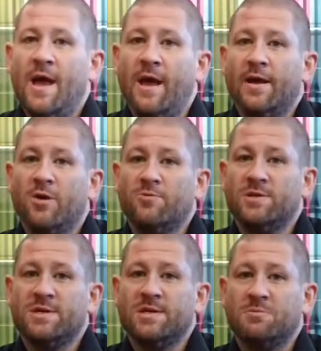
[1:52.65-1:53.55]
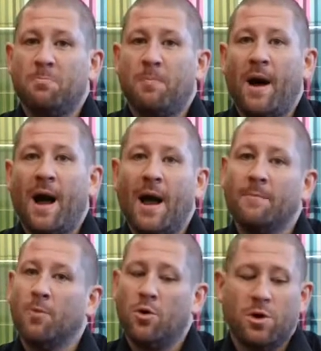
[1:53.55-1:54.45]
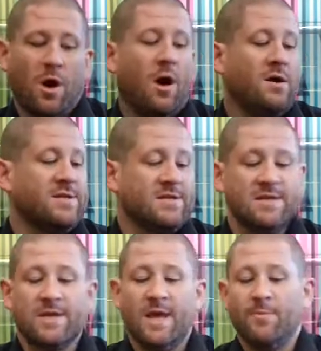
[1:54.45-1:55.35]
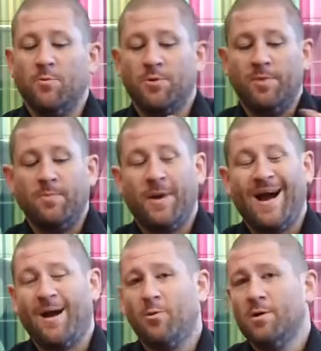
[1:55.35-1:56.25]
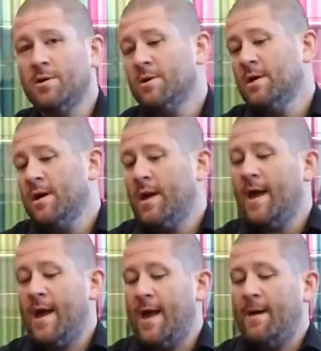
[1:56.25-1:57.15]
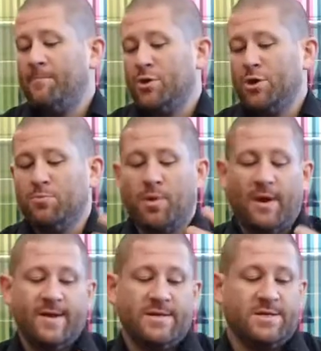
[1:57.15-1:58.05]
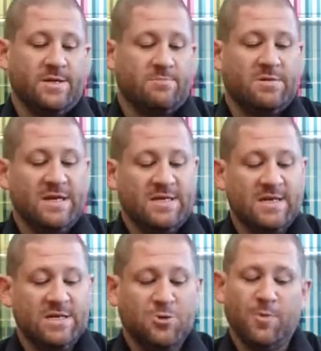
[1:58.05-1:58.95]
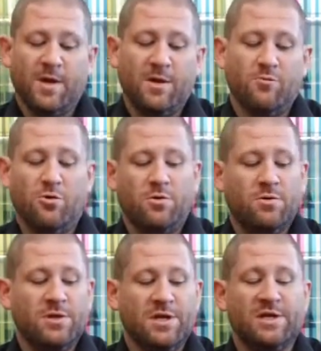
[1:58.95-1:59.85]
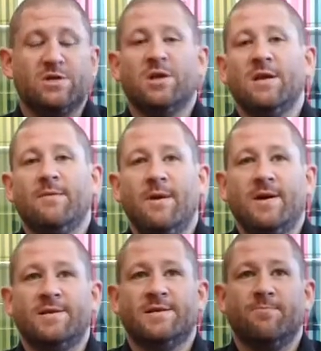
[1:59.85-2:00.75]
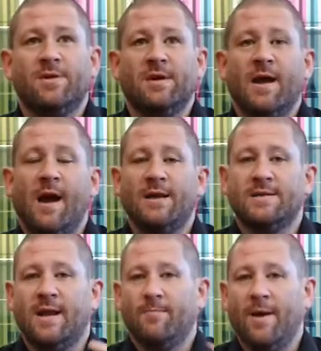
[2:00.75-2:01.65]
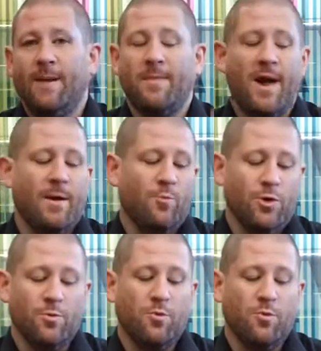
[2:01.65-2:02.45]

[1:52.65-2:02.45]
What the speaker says: currency to buy more cards. In this game it would be power, but you play as a DC superhero. The initial game has the big guys like Batman, Wonder